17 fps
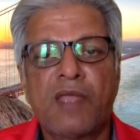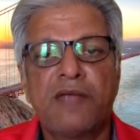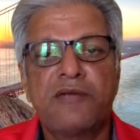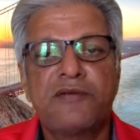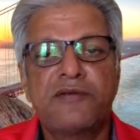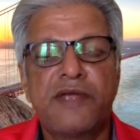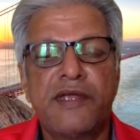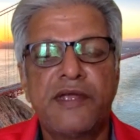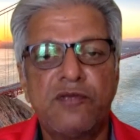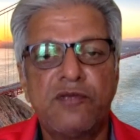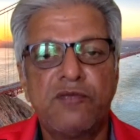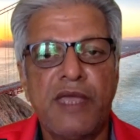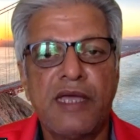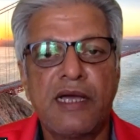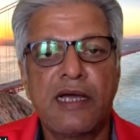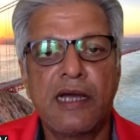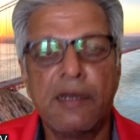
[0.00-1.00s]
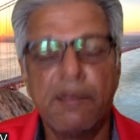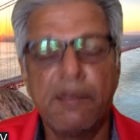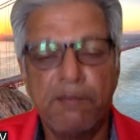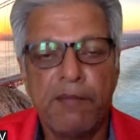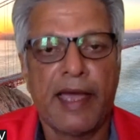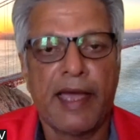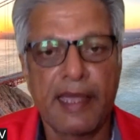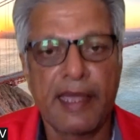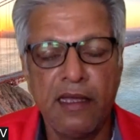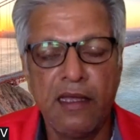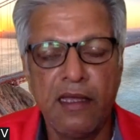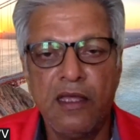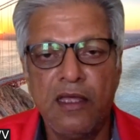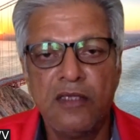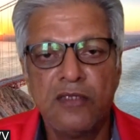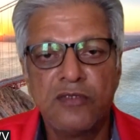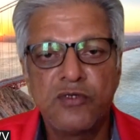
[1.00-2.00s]
trying to make a comeback.
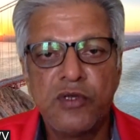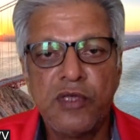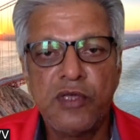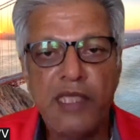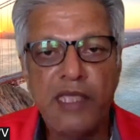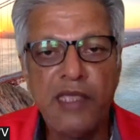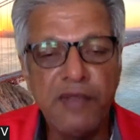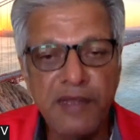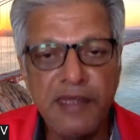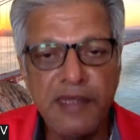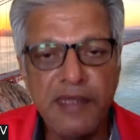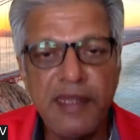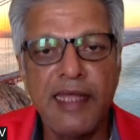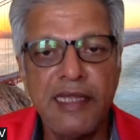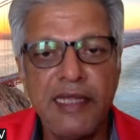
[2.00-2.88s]
So even then,